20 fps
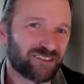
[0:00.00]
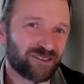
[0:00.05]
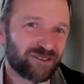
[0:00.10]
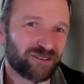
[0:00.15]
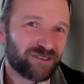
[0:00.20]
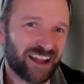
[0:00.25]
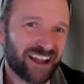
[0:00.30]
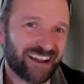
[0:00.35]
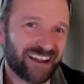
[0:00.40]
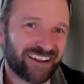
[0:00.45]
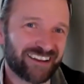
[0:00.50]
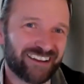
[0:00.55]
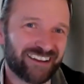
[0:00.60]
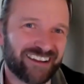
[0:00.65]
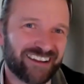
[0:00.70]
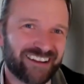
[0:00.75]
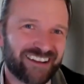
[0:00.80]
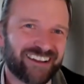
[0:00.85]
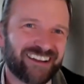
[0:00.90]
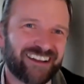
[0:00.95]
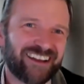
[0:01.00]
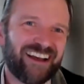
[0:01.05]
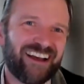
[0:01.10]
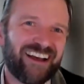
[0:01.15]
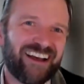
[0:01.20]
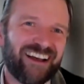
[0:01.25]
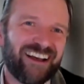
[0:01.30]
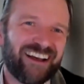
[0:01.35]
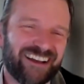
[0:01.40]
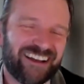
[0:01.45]
Suzanne,
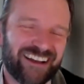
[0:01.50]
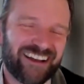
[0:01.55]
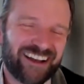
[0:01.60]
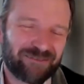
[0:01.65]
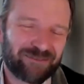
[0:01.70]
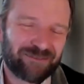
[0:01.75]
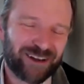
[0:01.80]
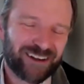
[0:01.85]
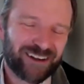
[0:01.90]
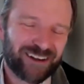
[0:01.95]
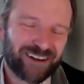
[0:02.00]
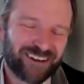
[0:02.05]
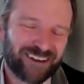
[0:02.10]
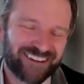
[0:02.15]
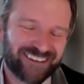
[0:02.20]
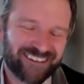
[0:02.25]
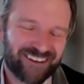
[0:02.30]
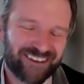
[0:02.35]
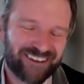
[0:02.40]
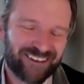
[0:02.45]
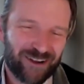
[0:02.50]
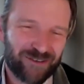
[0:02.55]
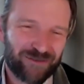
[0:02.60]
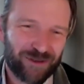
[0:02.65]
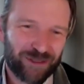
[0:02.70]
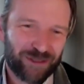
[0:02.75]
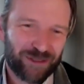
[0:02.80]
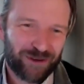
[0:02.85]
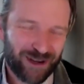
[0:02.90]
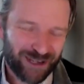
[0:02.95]
I'm going to start
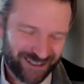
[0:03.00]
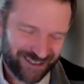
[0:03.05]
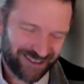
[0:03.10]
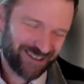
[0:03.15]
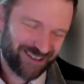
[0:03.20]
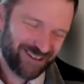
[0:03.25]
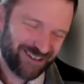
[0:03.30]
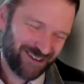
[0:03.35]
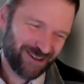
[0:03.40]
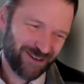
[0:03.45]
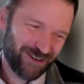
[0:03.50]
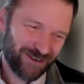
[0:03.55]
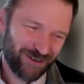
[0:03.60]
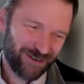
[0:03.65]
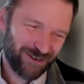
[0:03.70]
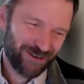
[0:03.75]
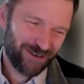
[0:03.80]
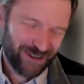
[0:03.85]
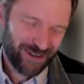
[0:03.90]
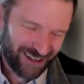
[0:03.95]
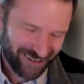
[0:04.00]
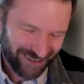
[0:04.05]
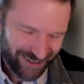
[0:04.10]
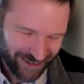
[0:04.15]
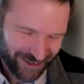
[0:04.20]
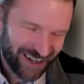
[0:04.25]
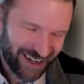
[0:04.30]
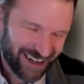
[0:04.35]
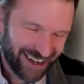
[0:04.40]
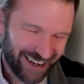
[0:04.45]
off with a question to you, if that's
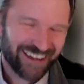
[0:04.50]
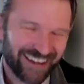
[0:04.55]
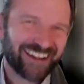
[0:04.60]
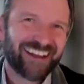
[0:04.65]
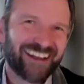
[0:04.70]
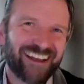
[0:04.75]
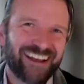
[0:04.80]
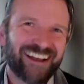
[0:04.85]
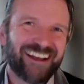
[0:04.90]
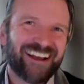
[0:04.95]
okay.